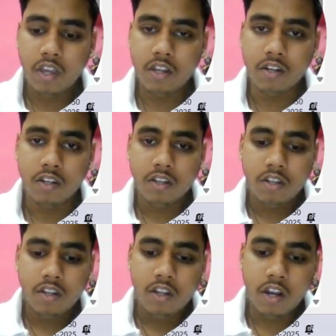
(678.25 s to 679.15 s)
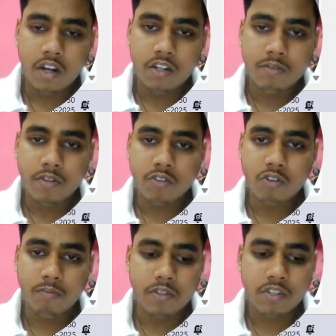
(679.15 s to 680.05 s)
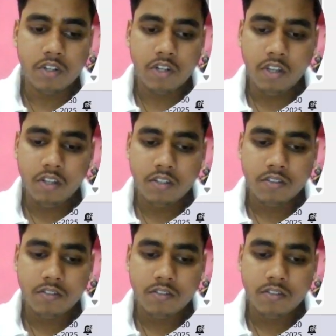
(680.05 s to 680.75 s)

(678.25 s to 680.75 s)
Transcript: n, and space complexity,